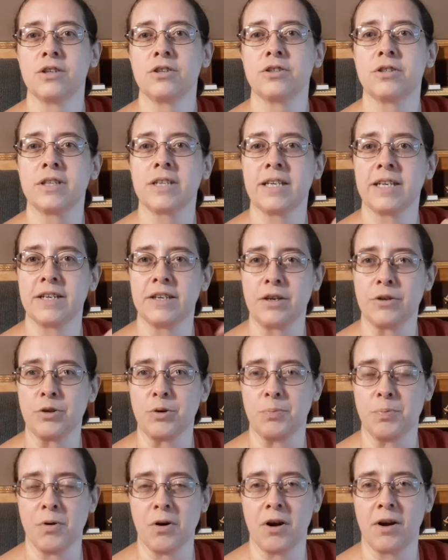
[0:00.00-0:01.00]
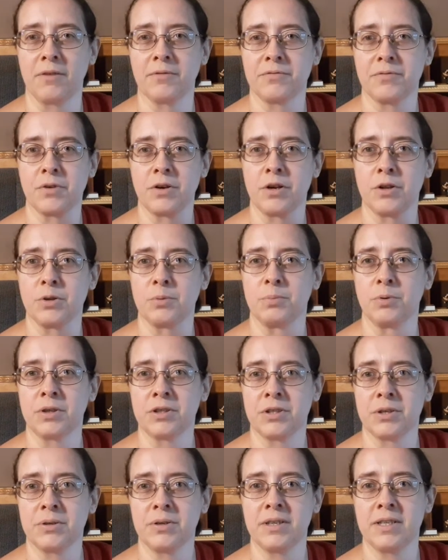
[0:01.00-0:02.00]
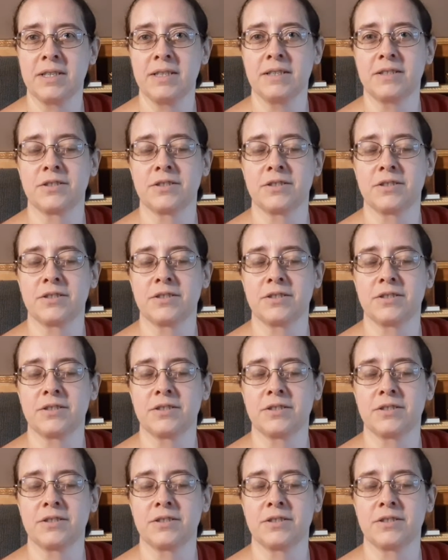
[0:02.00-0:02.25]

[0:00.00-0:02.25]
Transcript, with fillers: to get another prompt for another book to read.